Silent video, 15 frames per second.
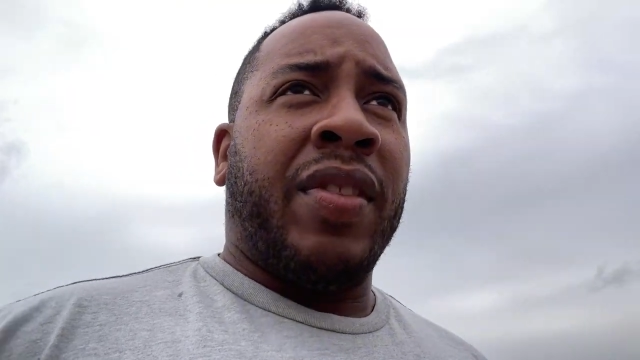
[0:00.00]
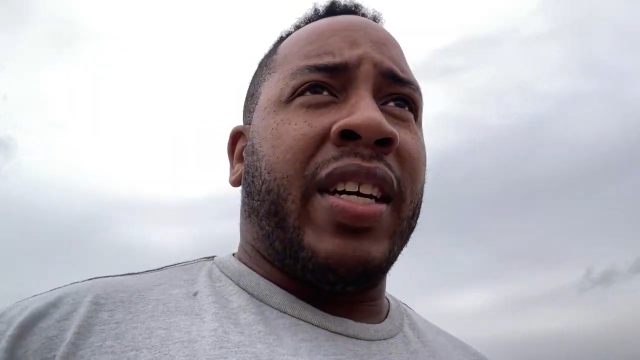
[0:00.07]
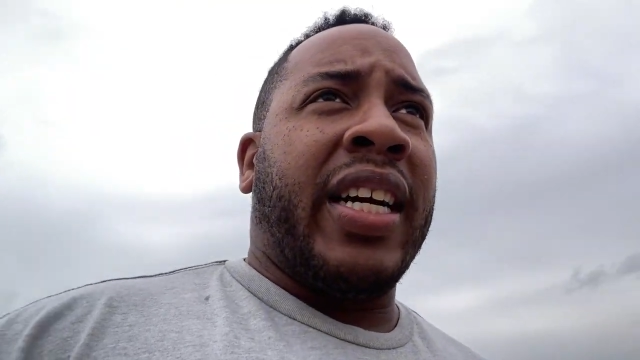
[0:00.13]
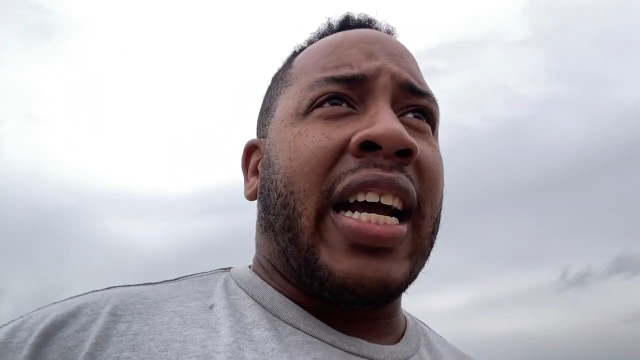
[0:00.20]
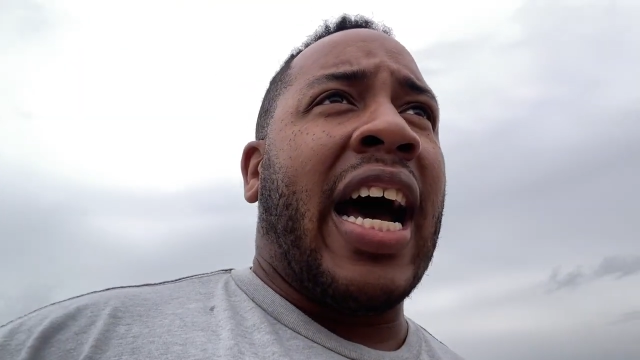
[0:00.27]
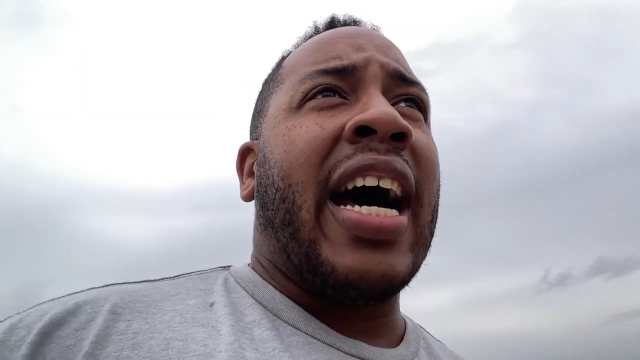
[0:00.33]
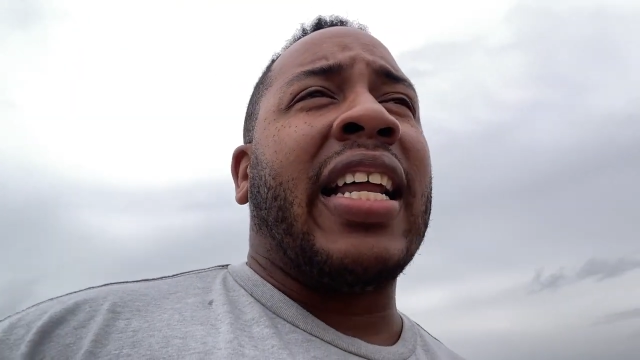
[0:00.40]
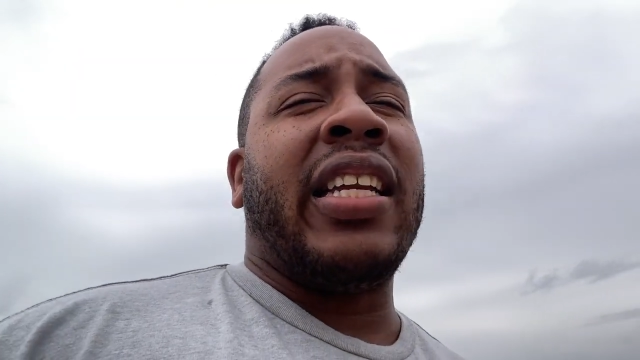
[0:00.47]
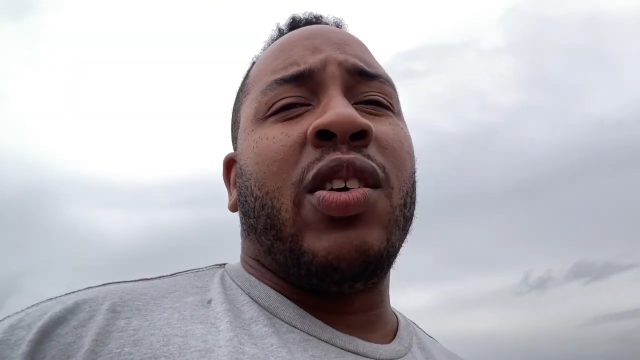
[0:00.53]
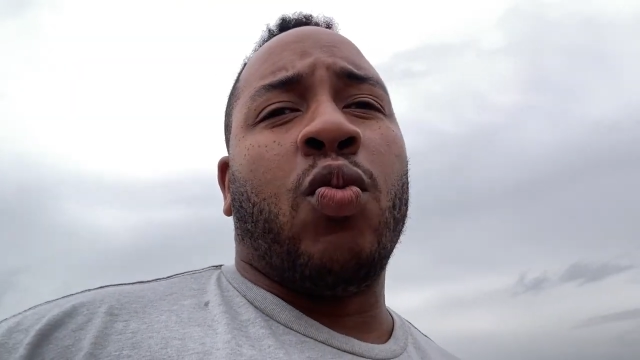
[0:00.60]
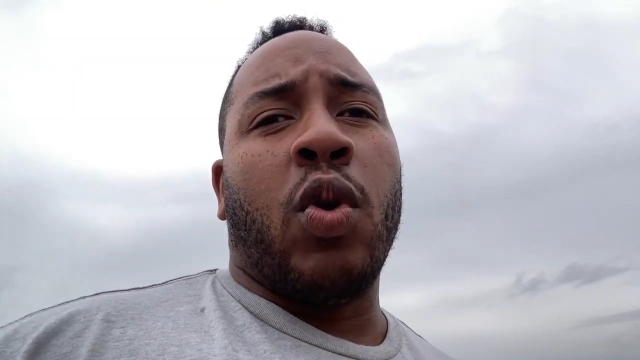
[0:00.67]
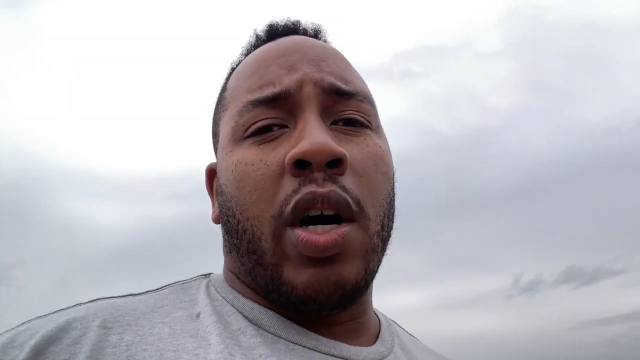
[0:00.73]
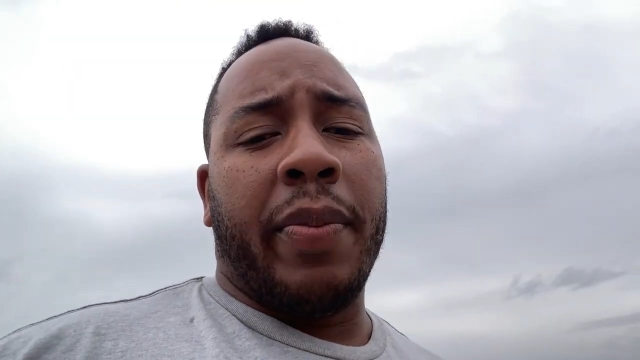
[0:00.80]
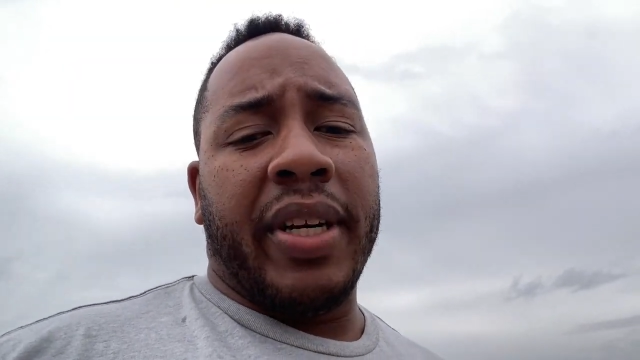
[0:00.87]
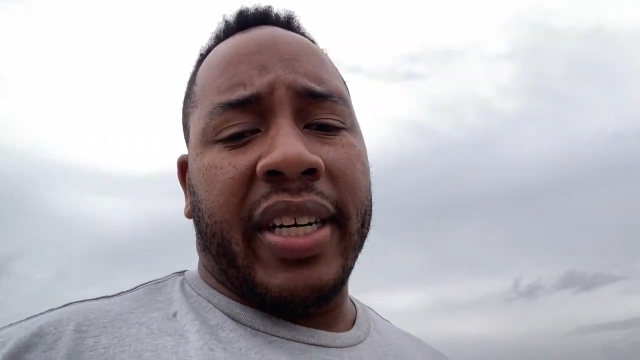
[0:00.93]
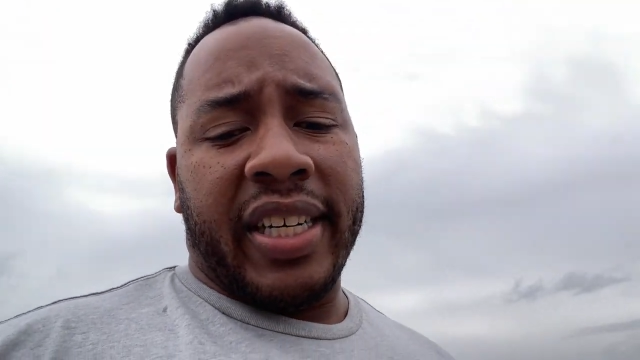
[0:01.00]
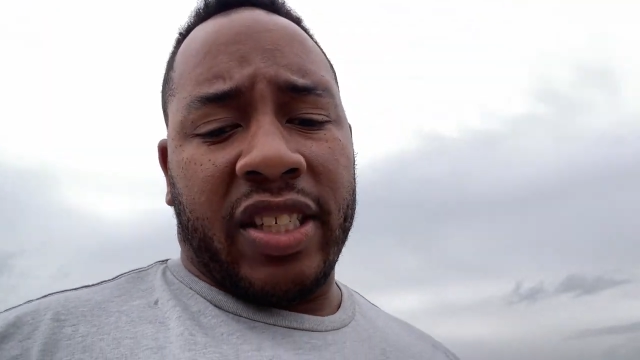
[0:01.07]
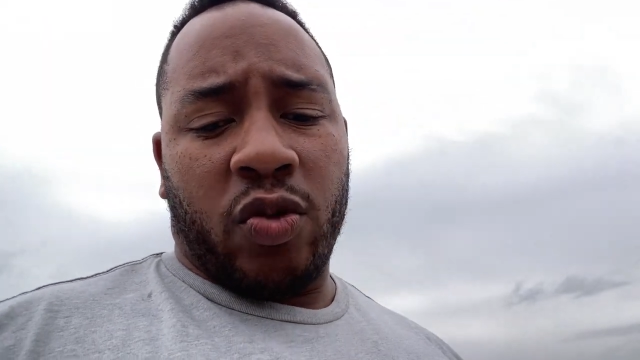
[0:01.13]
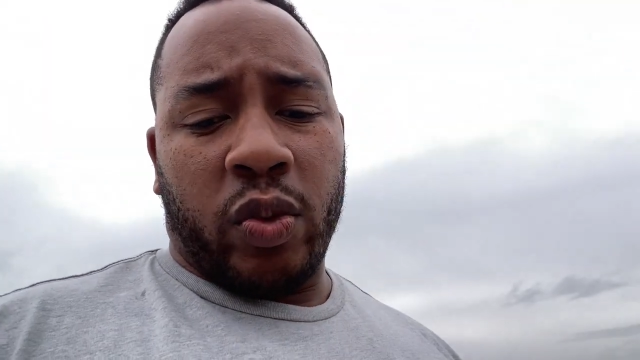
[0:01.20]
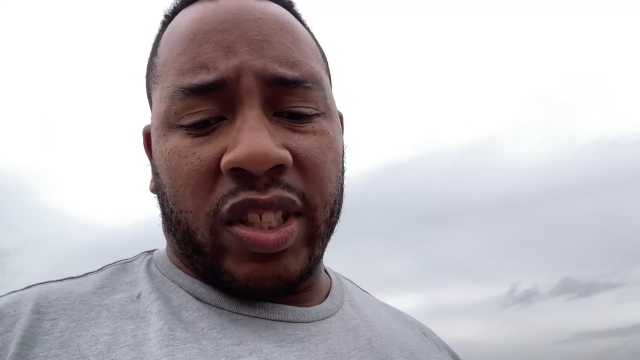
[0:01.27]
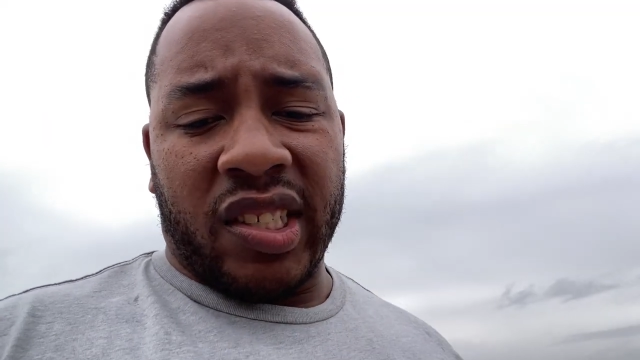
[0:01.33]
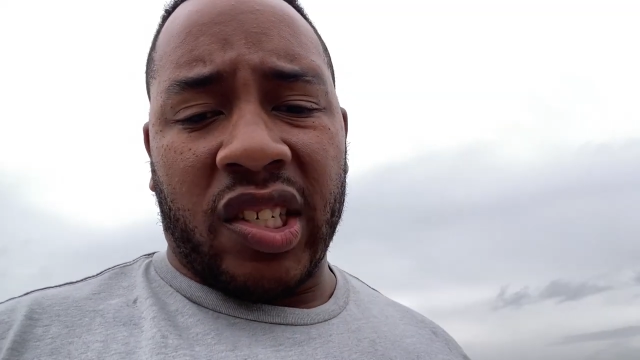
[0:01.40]
the godly woman
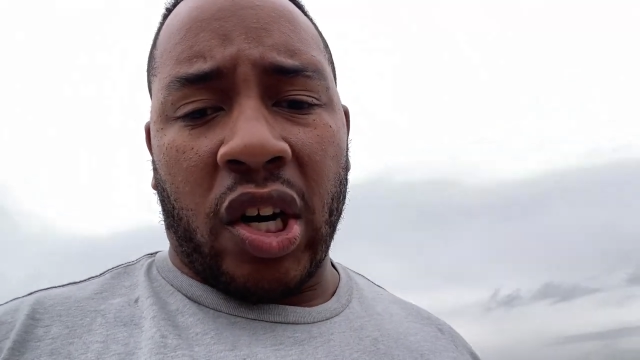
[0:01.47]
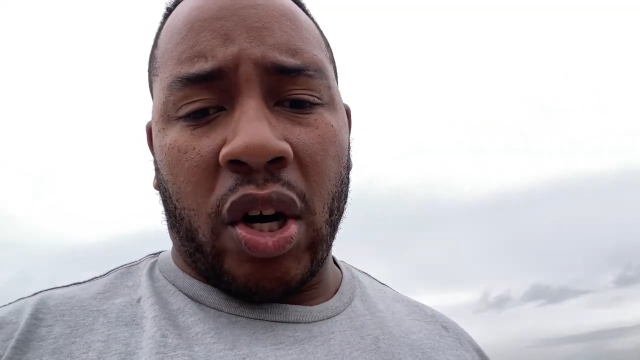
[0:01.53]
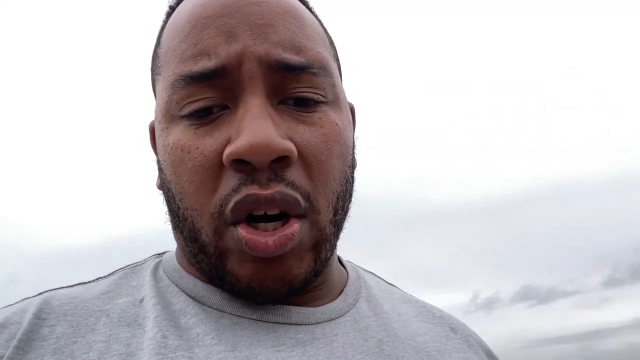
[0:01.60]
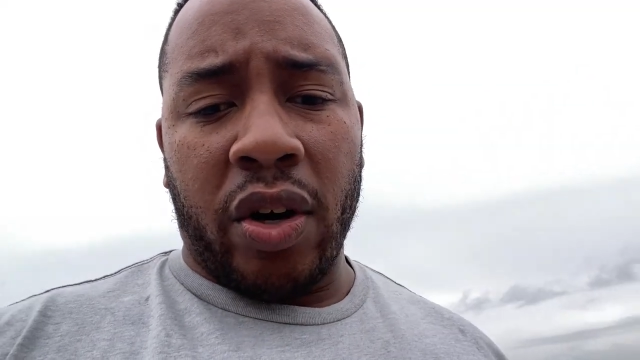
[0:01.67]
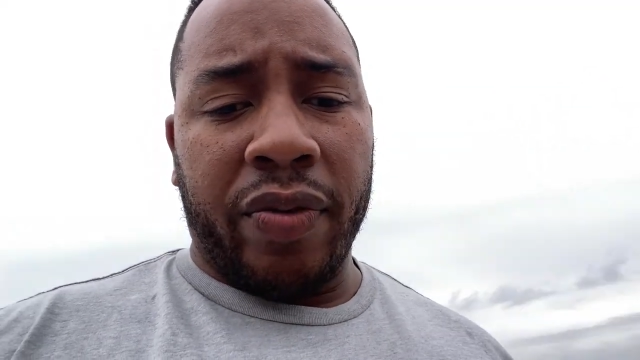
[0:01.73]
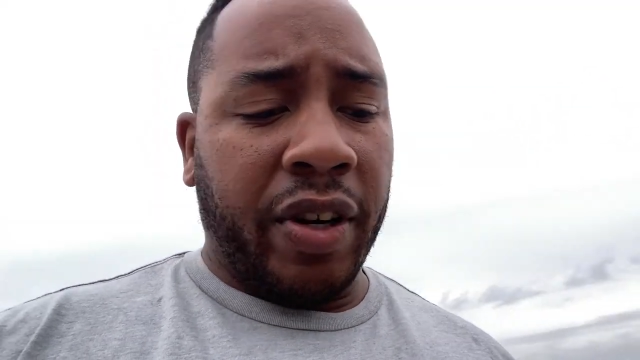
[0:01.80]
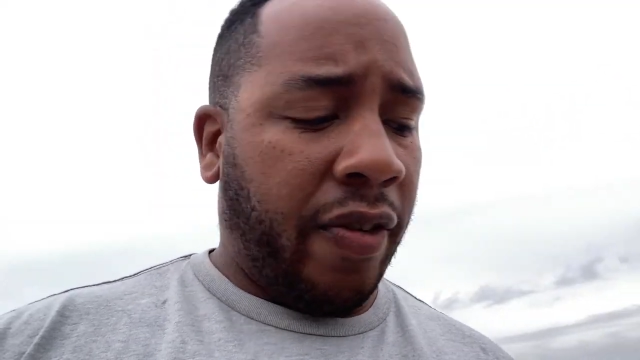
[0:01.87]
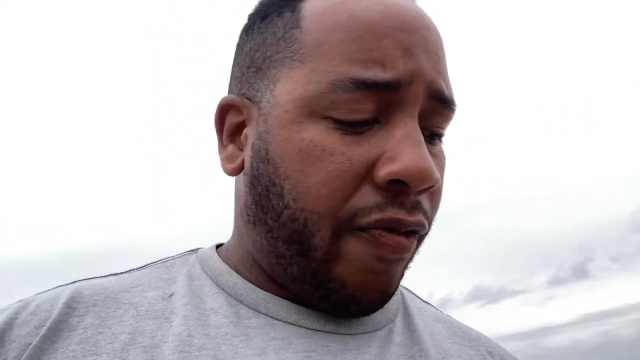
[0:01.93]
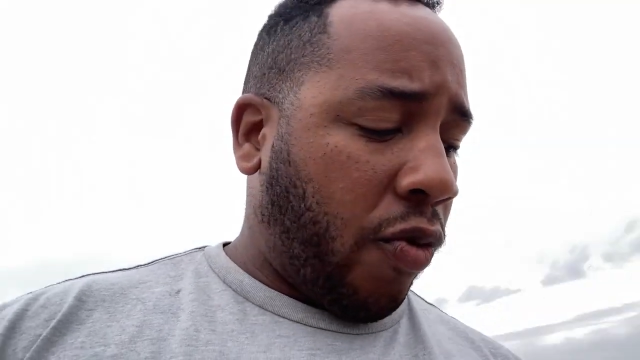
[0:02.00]
is reserved